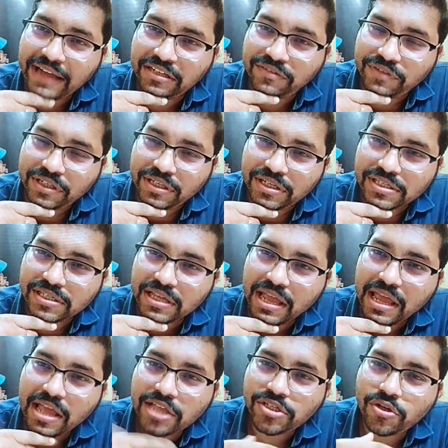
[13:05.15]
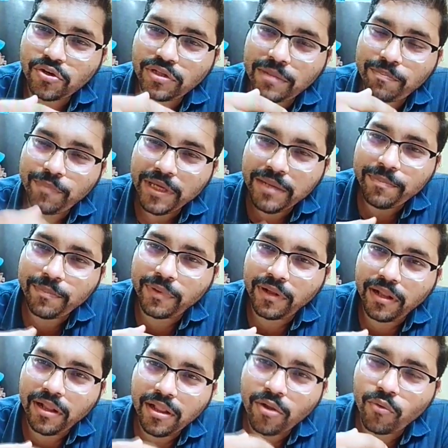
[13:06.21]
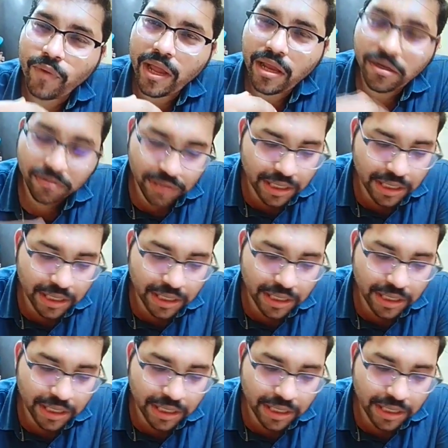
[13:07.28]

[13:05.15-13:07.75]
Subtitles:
activities. So the people were,